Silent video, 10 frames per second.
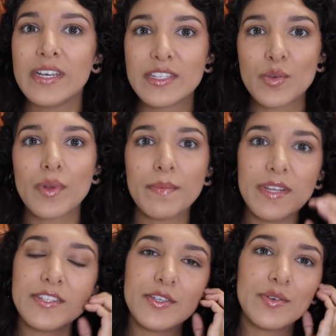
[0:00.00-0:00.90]
So what I'm
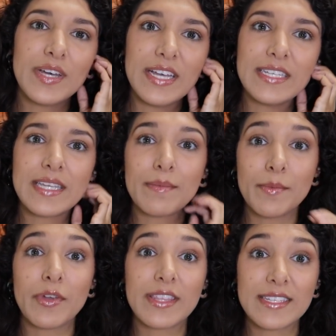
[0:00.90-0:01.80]
going to do is I'm going to
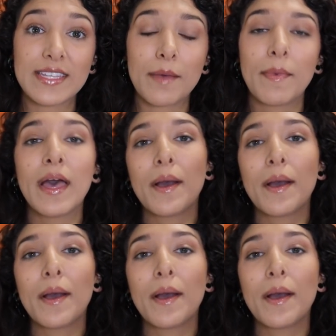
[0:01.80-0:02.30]
break this up.